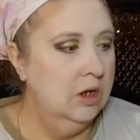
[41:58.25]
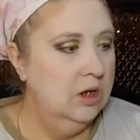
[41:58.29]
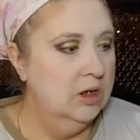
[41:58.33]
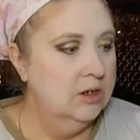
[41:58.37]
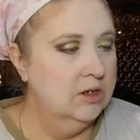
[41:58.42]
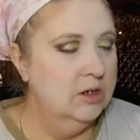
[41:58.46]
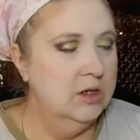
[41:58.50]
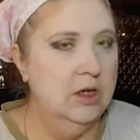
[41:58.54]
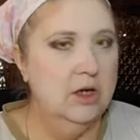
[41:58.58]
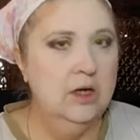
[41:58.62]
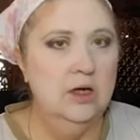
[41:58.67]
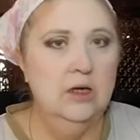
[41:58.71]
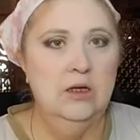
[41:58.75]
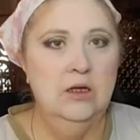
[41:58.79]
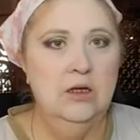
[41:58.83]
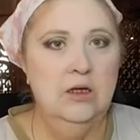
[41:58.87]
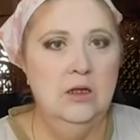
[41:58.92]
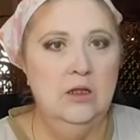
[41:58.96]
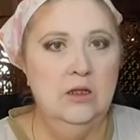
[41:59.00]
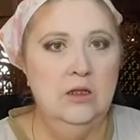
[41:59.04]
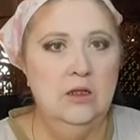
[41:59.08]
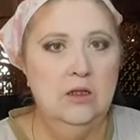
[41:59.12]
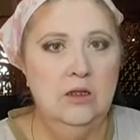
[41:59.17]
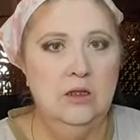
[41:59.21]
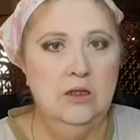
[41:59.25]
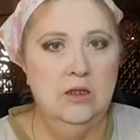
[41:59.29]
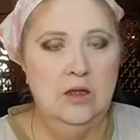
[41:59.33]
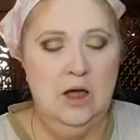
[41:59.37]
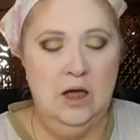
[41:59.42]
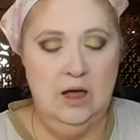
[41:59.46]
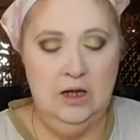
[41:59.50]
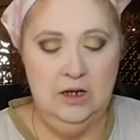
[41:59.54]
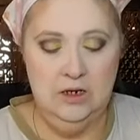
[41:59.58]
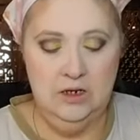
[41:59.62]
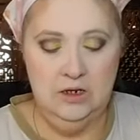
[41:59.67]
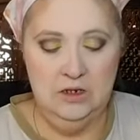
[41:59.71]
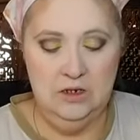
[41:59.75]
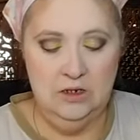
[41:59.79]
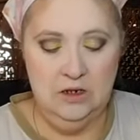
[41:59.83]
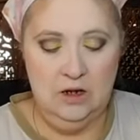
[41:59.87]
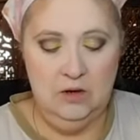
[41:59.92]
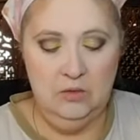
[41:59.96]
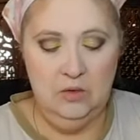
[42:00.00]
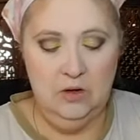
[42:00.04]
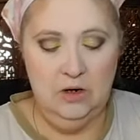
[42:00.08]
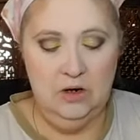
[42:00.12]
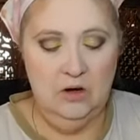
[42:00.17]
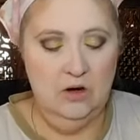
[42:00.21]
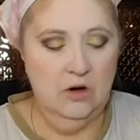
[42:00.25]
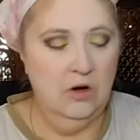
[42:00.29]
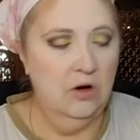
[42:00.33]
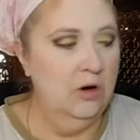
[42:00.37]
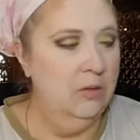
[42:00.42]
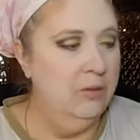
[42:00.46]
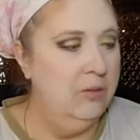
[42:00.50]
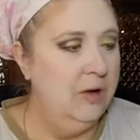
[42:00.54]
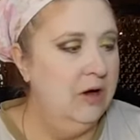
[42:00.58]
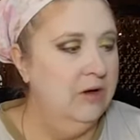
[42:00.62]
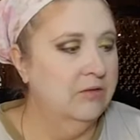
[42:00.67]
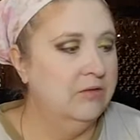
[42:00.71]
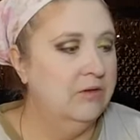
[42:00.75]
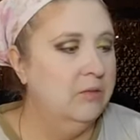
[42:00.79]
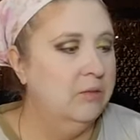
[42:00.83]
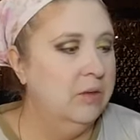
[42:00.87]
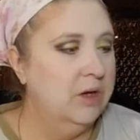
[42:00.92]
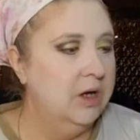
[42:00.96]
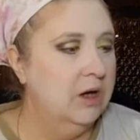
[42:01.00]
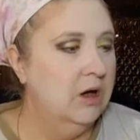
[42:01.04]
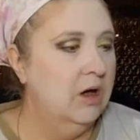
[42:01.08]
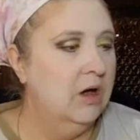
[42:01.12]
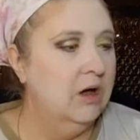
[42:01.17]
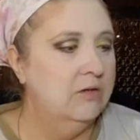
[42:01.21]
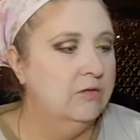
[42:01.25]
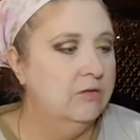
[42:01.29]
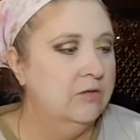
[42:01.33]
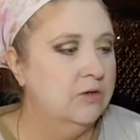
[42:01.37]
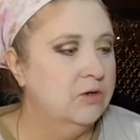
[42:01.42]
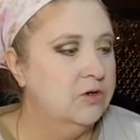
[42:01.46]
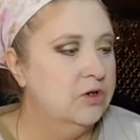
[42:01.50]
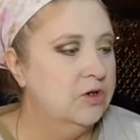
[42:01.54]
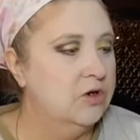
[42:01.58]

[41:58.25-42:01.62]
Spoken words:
It's like I went above and beyond for